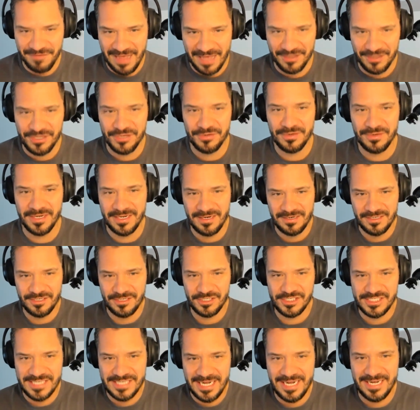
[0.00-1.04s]
value and
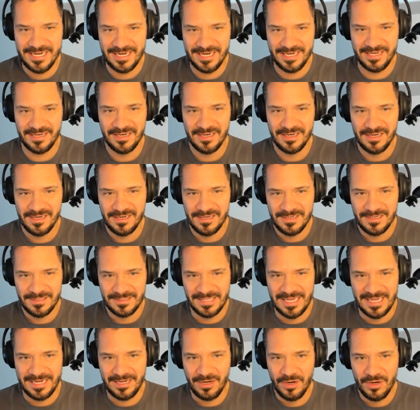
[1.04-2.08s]
understanding,
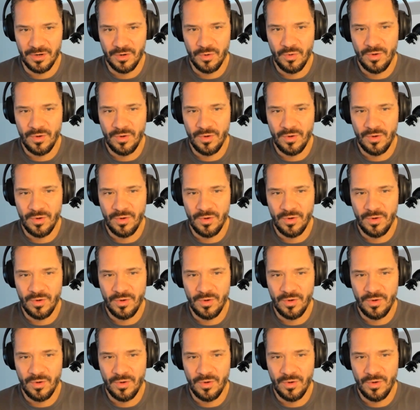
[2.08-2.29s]
like,